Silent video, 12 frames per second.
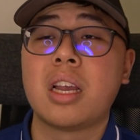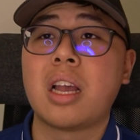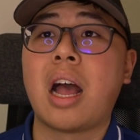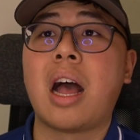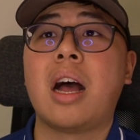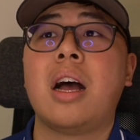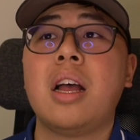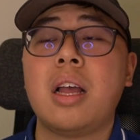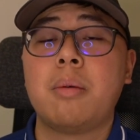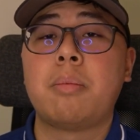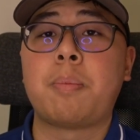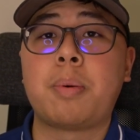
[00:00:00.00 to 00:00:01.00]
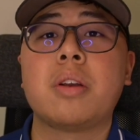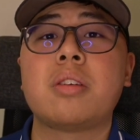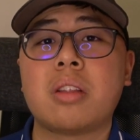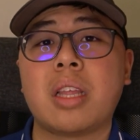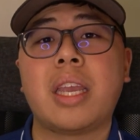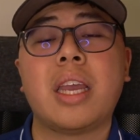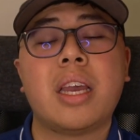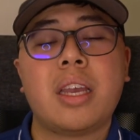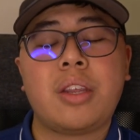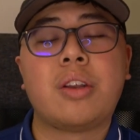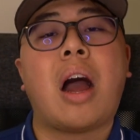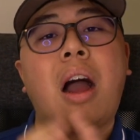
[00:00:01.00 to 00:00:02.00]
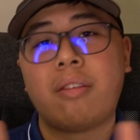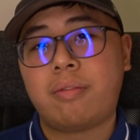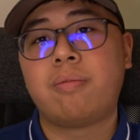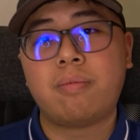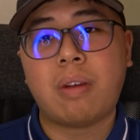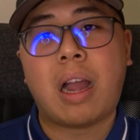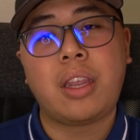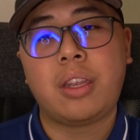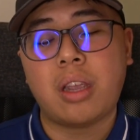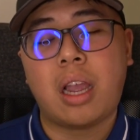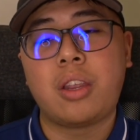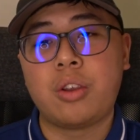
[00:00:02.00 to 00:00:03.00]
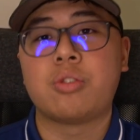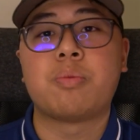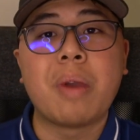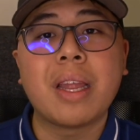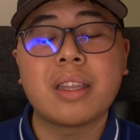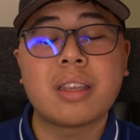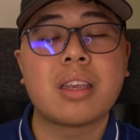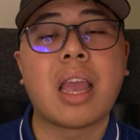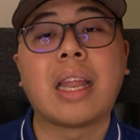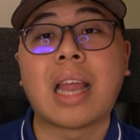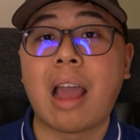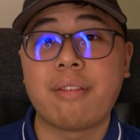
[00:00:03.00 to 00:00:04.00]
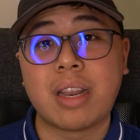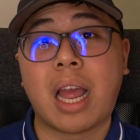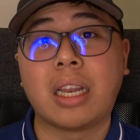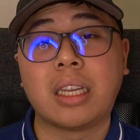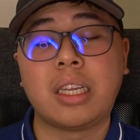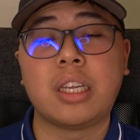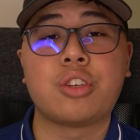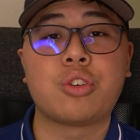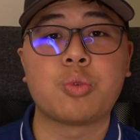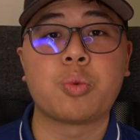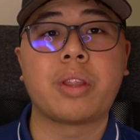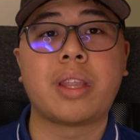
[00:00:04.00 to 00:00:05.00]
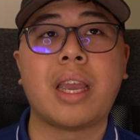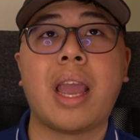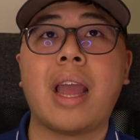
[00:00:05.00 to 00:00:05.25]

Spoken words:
But personally, I use Mint and haven't had any issues with it.